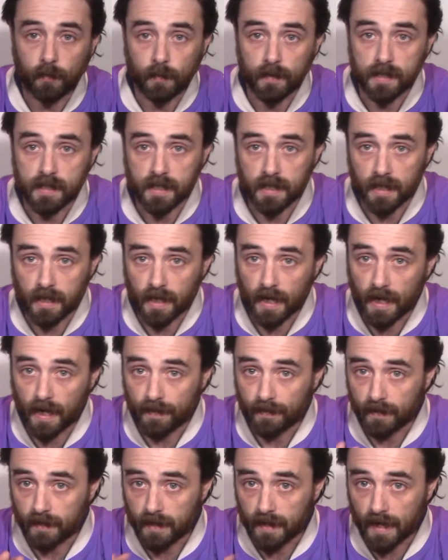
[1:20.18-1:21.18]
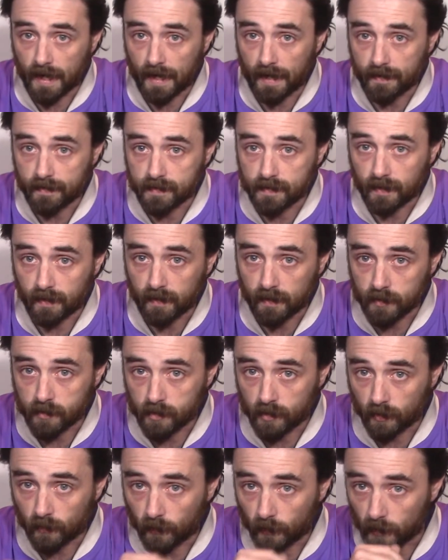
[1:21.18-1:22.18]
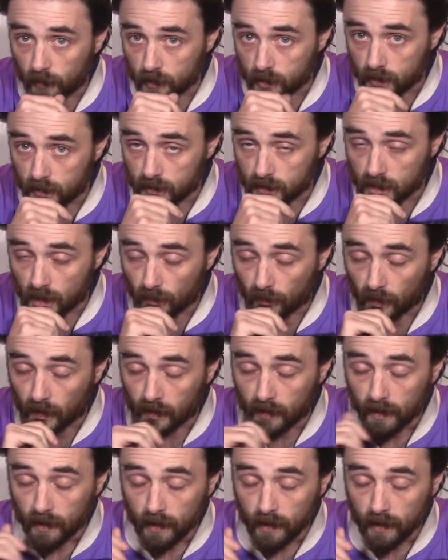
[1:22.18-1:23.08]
we see on the non-signature versions of it.